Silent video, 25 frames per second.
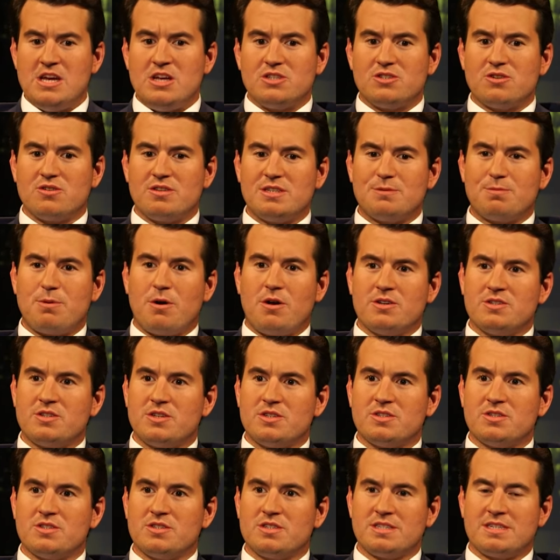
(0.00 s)
So these
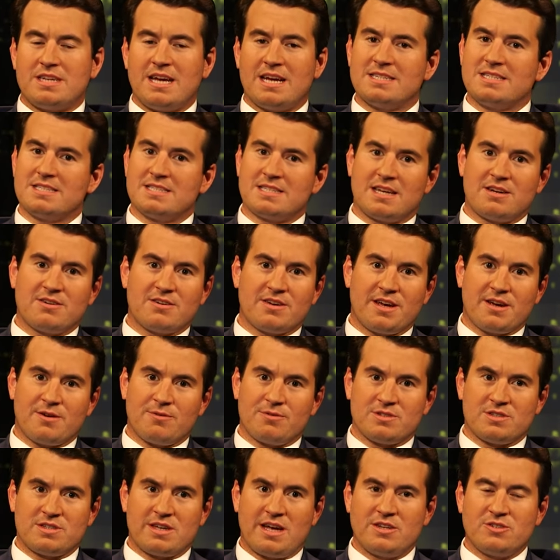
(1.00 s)
politicians in Texas, I don't care
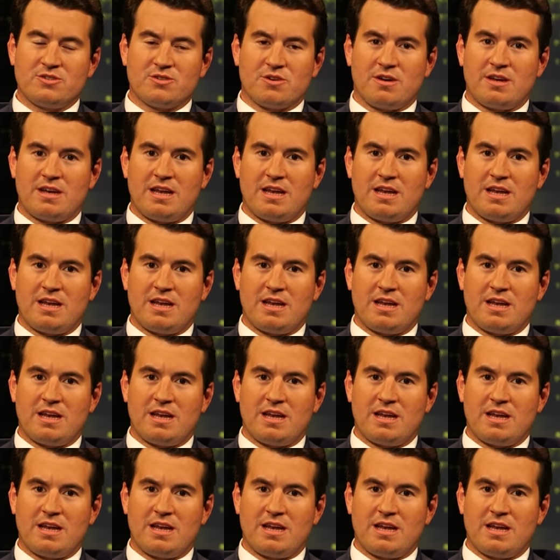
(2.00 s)
what side you're on.